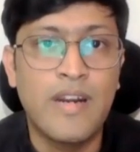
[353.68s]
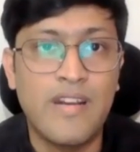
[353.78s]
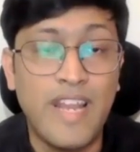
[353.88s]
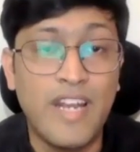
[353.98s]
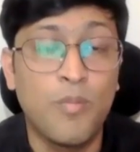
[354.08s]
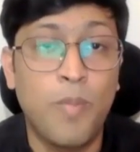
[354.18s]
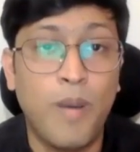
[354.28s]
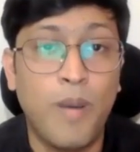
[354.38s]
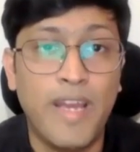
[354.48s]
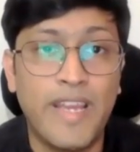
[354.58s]
trying to
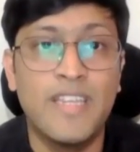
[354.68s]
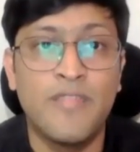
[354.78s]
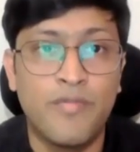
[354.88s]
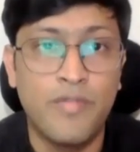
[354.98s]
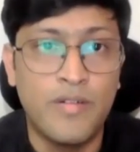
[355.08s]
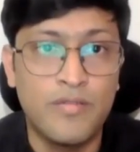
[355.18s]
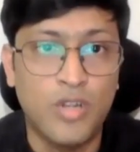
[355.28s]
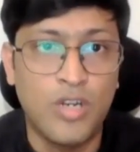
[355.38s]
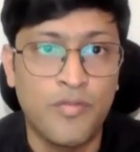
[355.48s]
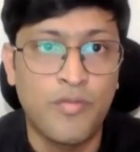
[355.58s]
plug in the sort
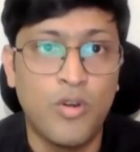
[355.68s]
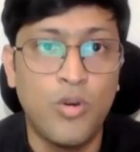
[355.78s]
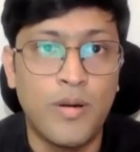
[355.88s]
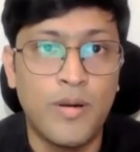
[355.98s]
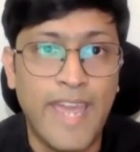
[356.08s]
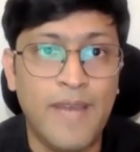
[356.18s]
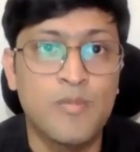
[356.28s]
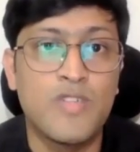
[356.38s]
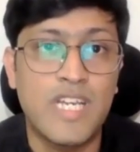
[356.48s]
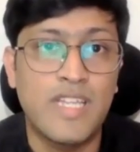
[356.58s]
of gaps
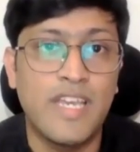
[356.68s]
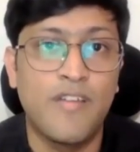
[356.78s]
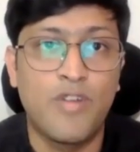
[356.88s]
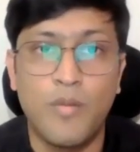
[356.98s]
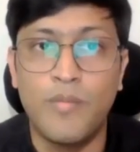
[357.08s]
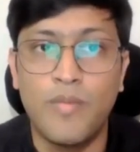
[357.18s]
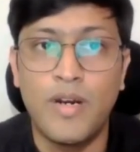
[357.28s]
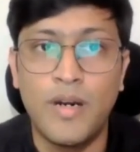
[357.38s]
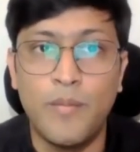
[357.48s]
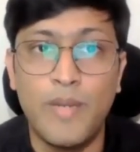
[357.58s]
which are there from
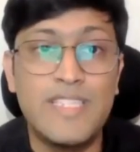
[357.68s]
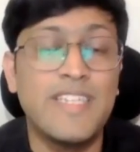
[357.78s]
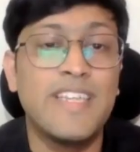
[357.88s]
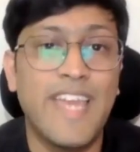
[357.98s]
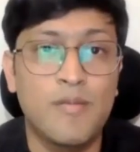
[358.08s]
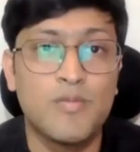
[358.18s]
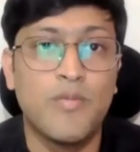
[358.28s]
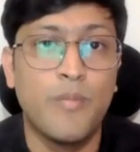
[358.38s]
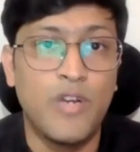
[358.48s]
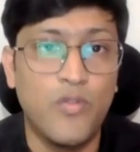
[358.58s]
bridging the gap
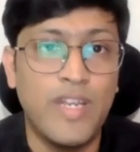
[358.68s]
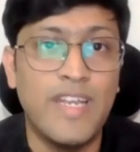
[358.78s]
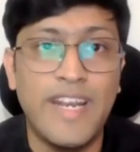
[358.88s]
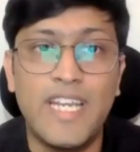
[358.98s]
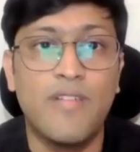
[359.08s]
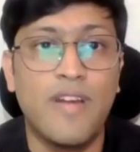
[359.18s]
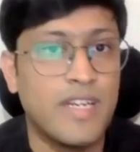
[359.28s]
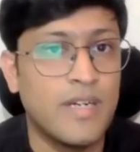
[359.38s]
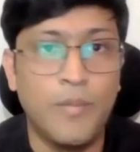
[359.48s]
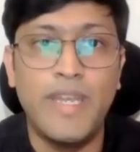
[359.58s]
between native and
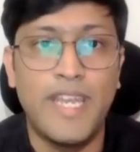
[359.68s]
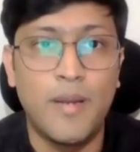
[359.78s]
a mini